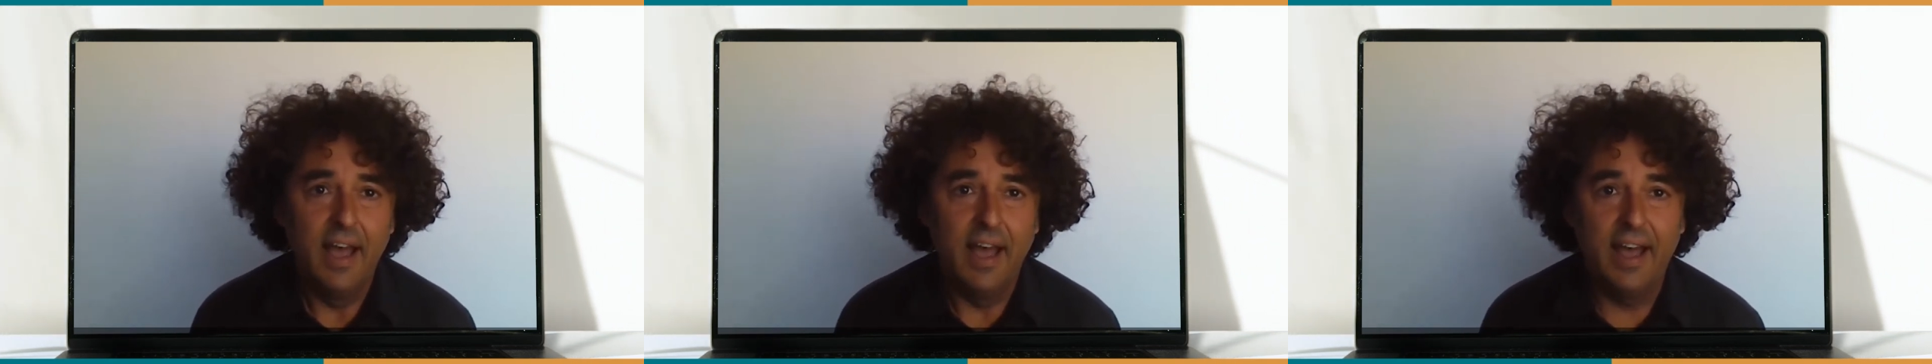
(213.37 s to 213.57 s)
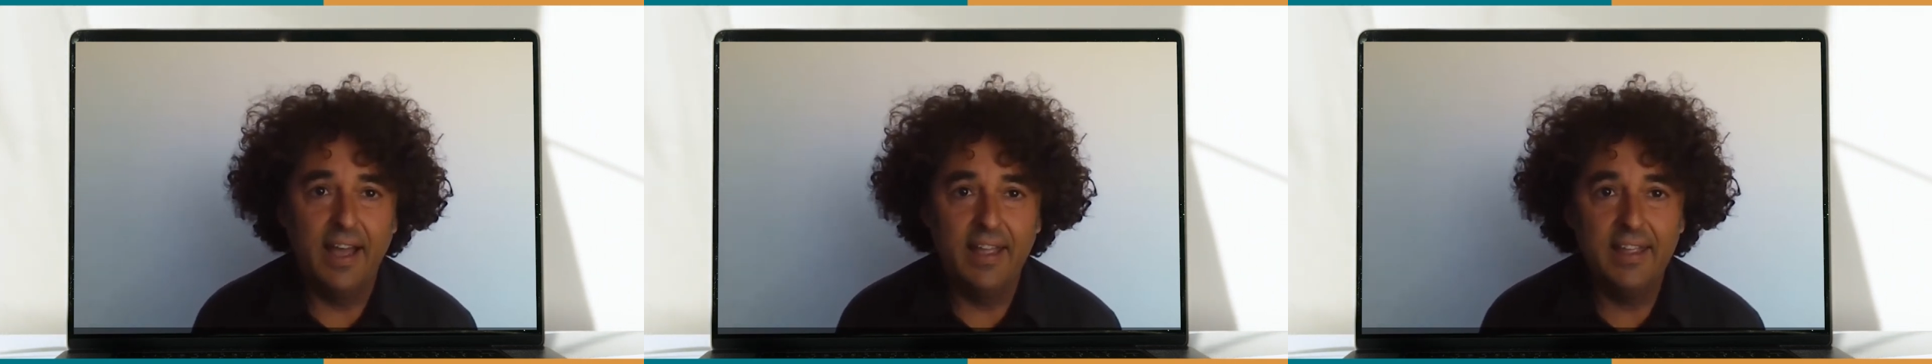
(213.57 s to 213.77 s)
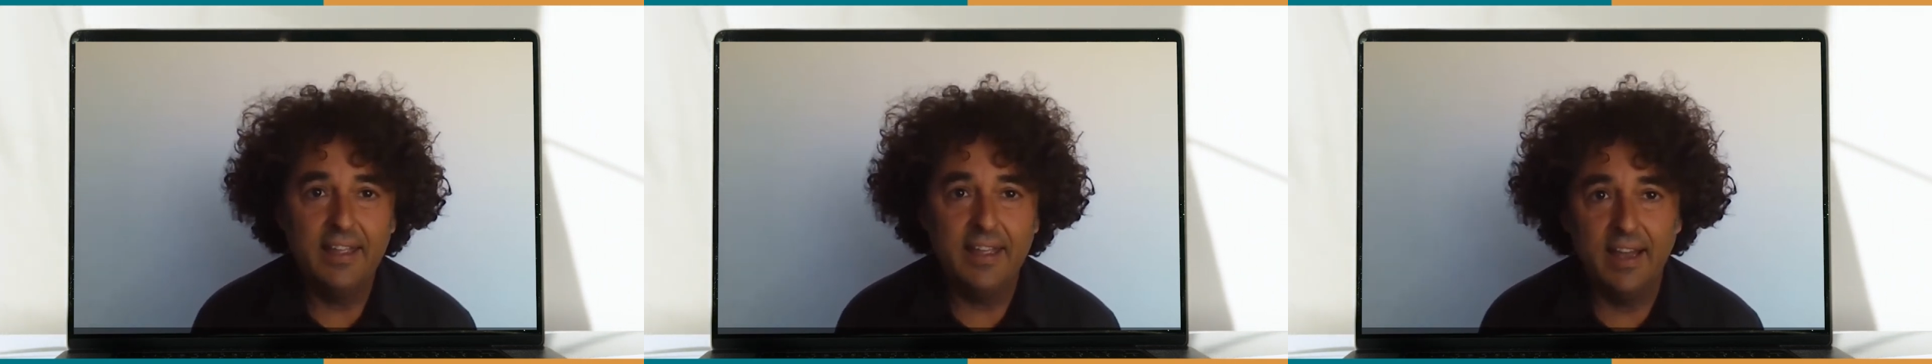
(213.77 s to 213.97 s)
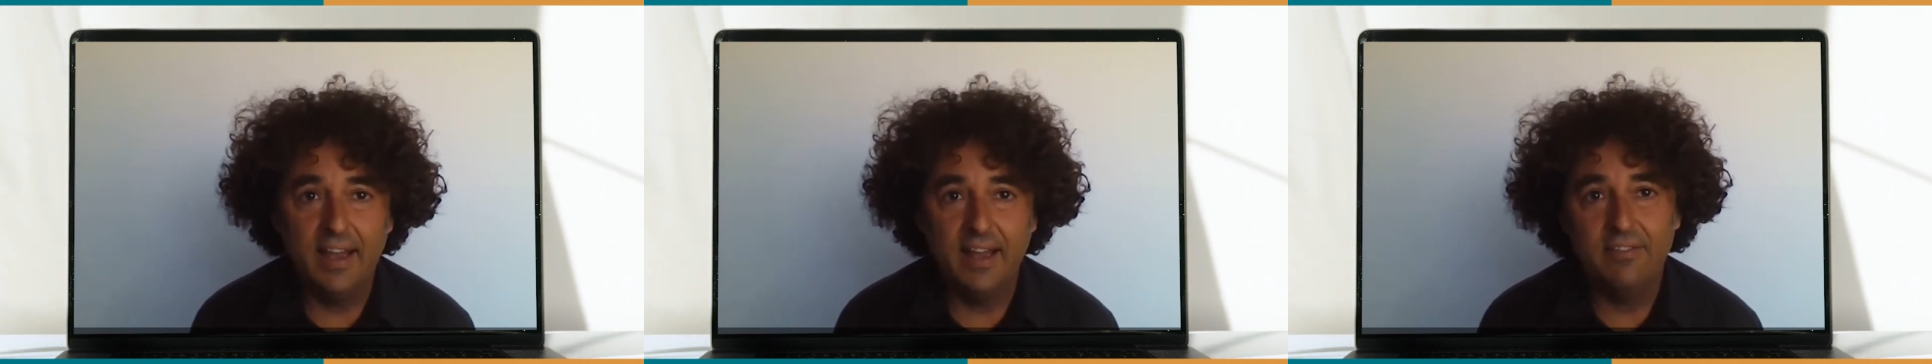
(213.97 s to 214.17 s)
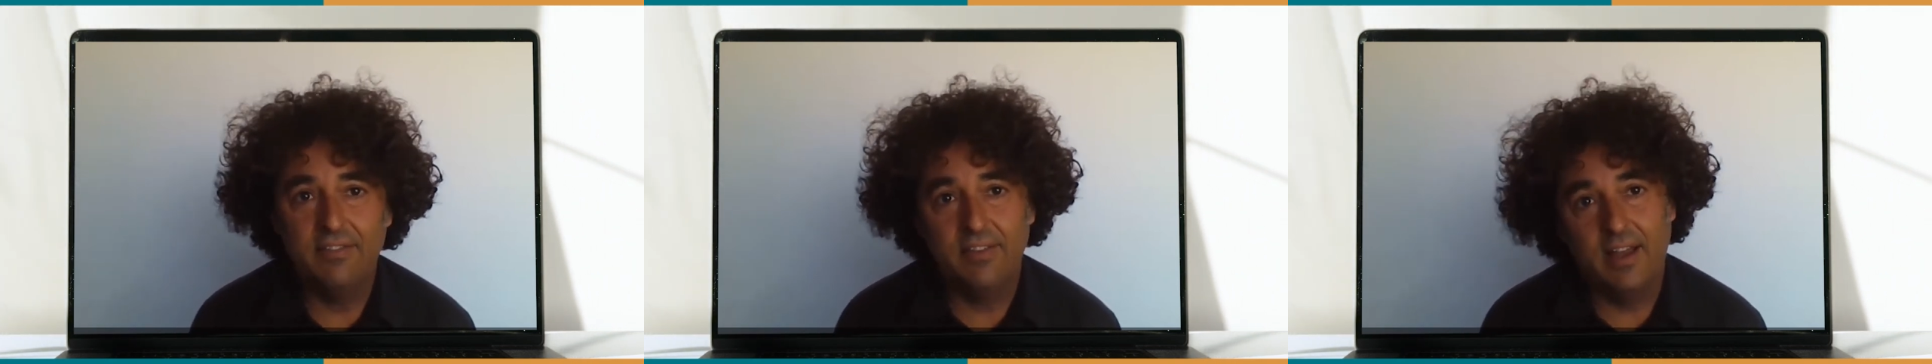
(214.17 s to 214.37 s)
I
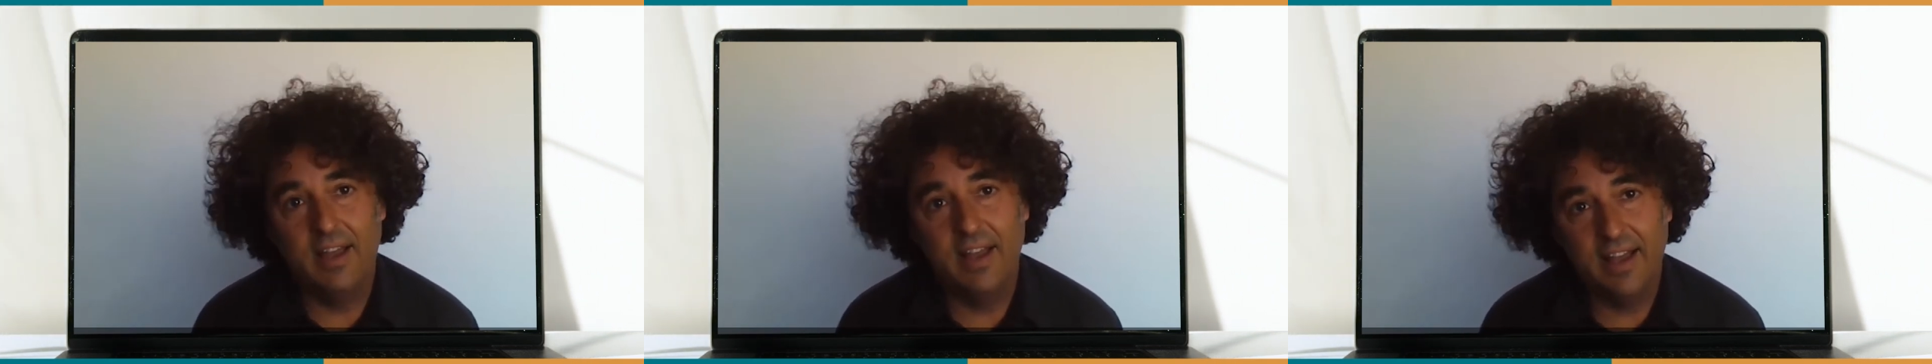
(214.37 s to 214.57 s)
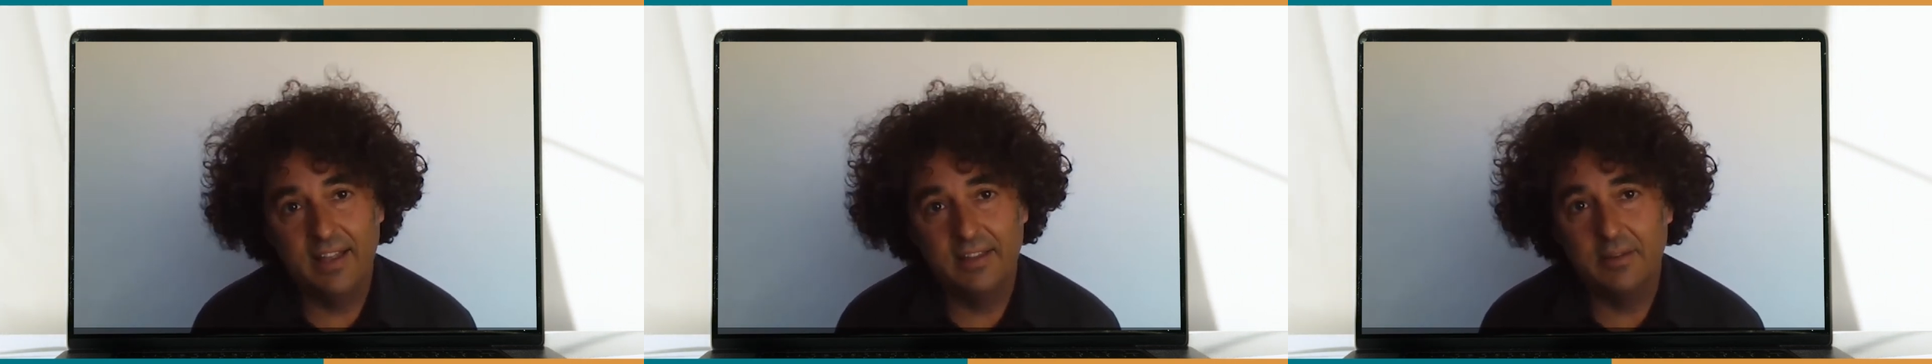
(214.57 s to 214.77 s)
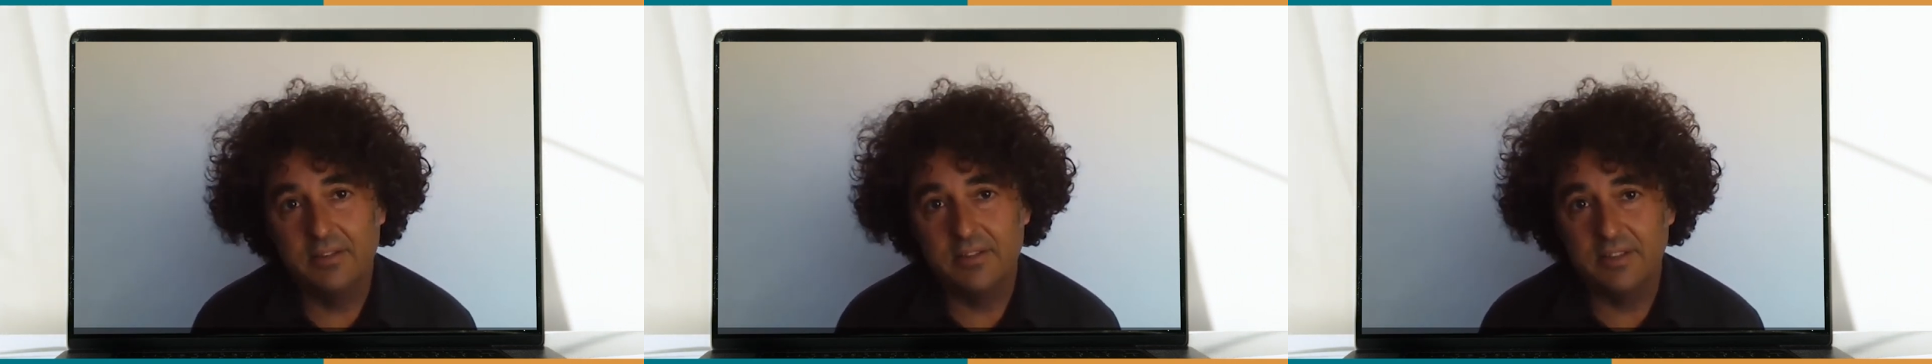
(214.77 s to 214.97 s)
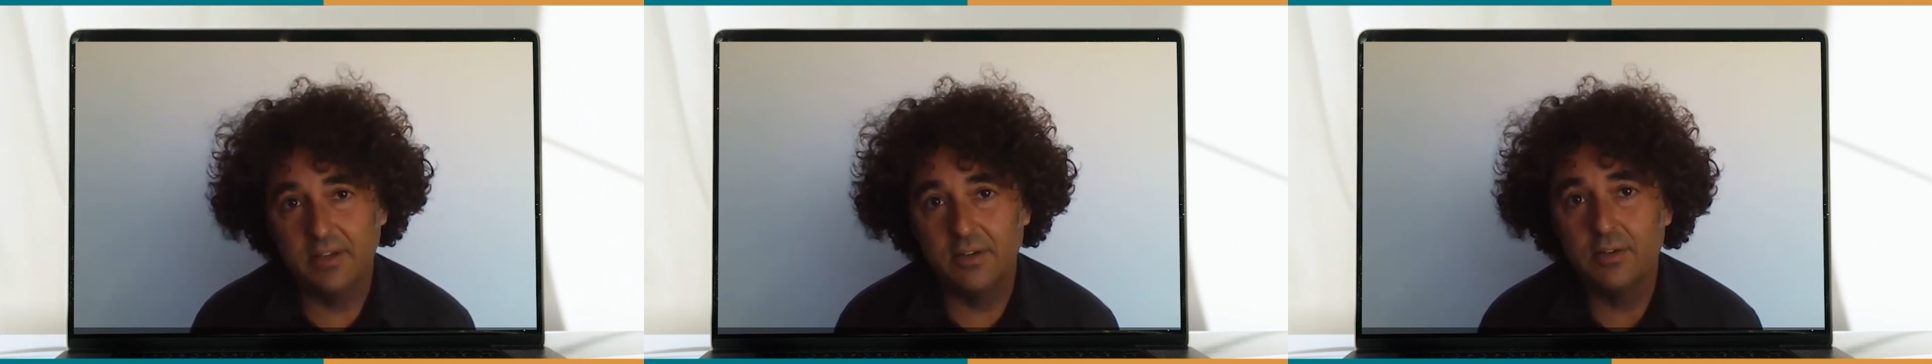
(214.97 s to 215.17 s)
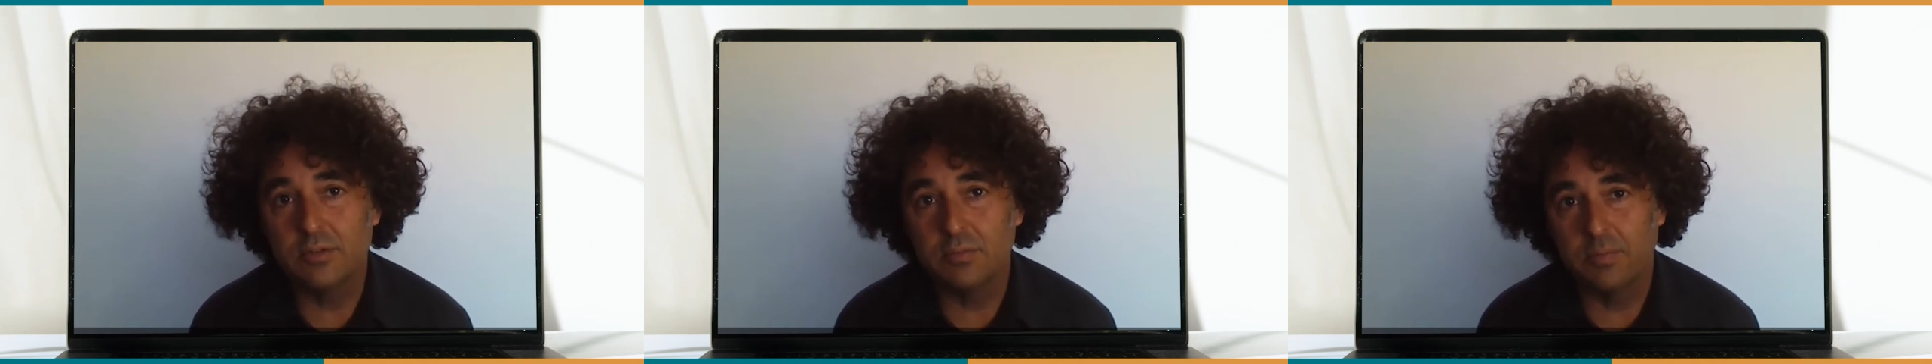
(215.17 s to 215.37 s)
have had
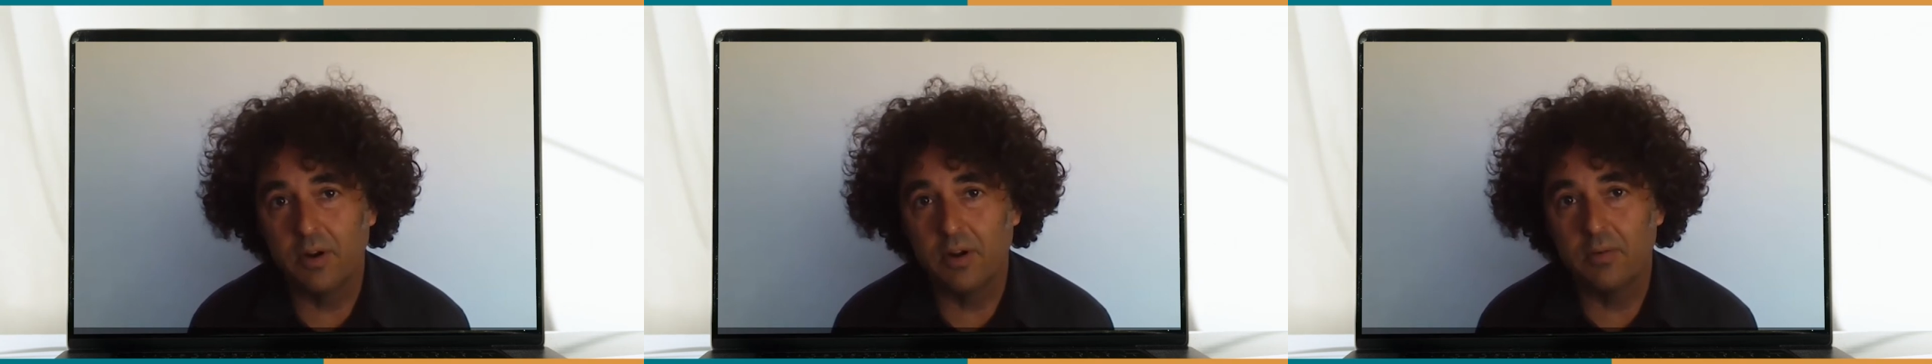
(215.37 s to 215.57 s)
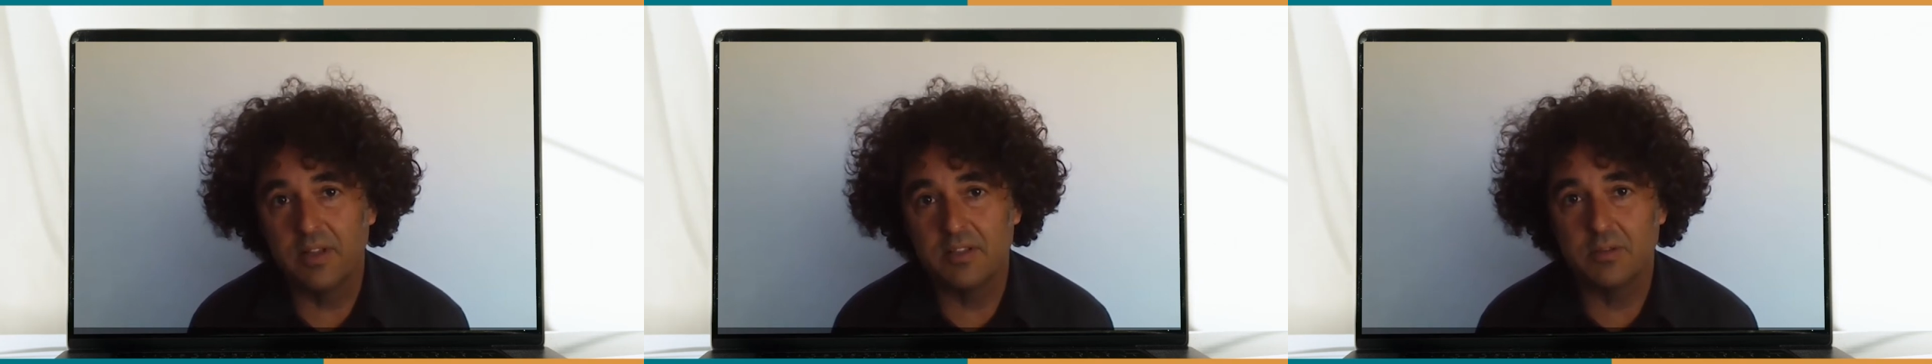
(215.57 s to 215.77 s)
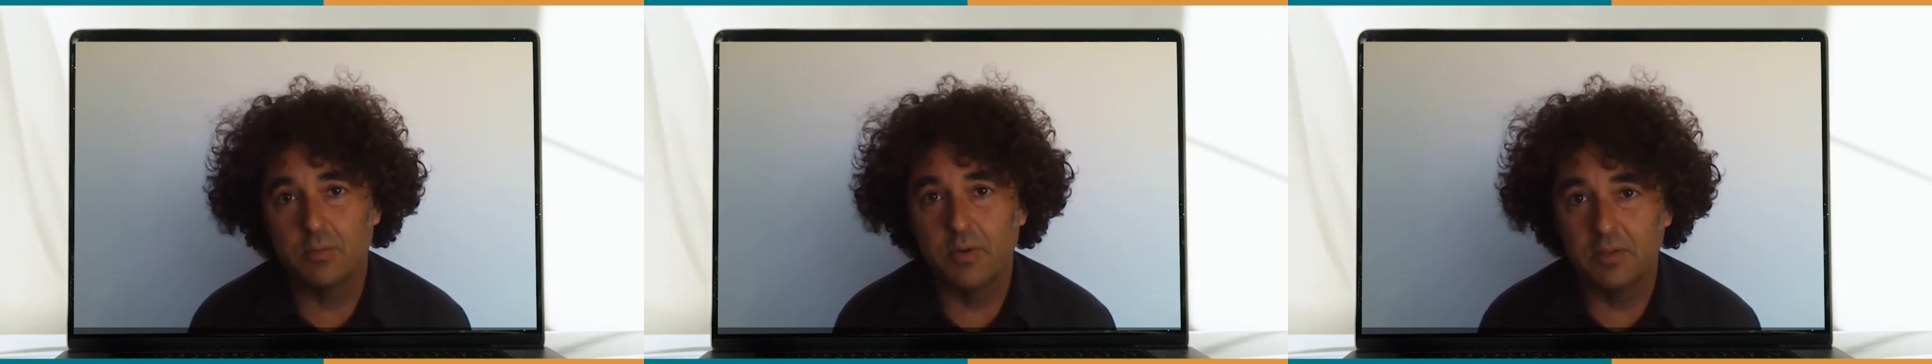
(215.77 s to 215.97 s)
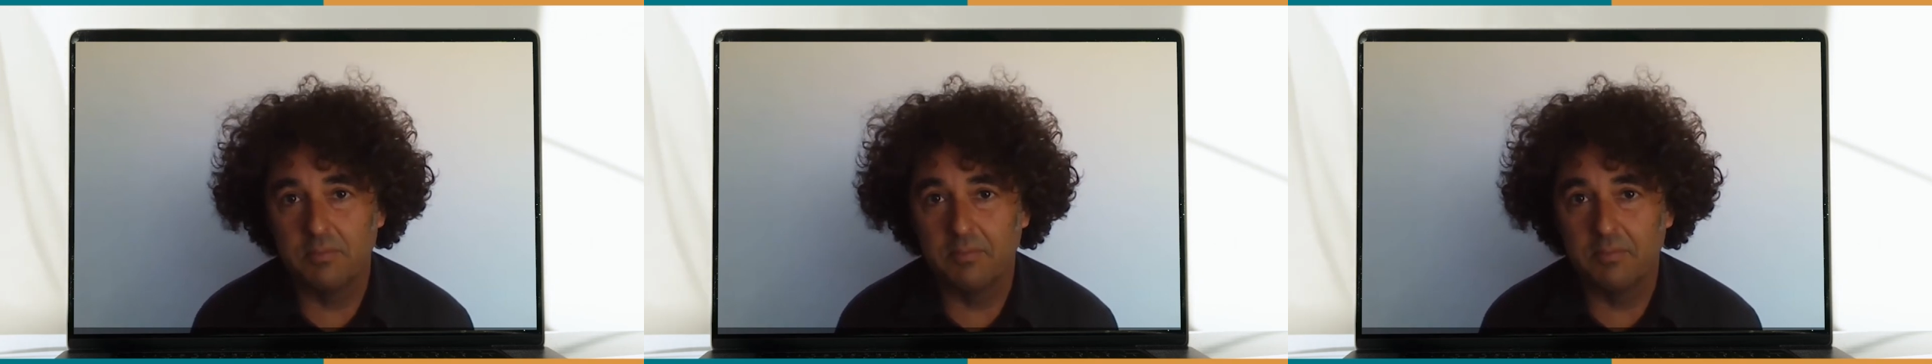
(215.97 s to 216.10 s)
serious problems with